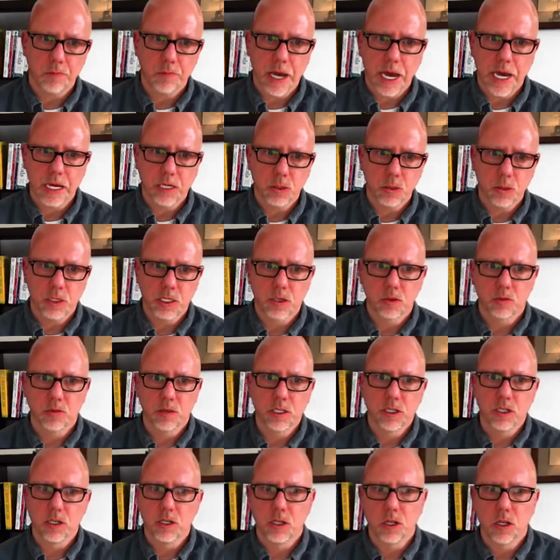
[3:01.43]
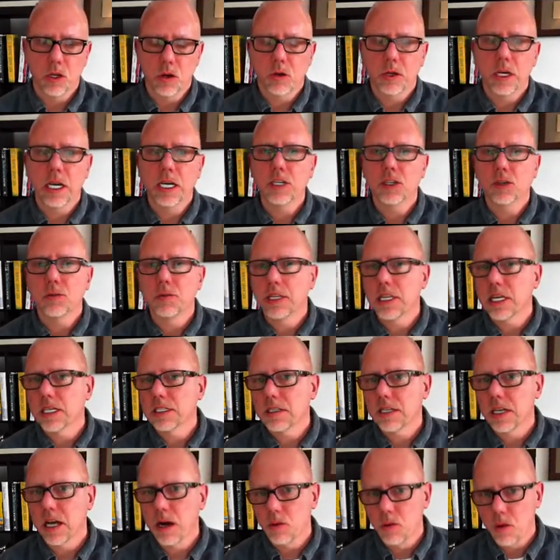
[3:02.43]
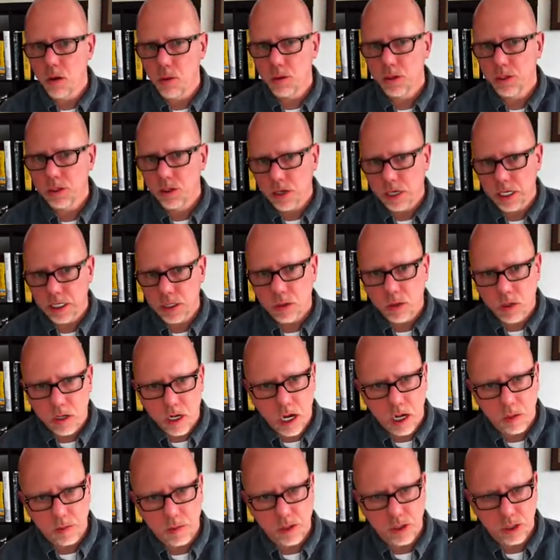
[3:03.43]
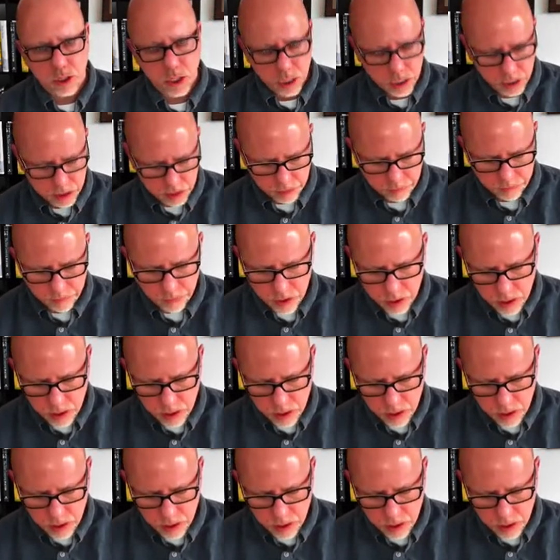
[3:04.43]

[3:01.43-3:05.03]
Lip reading: back to its original location, but that's not what we're trying to accomplish here.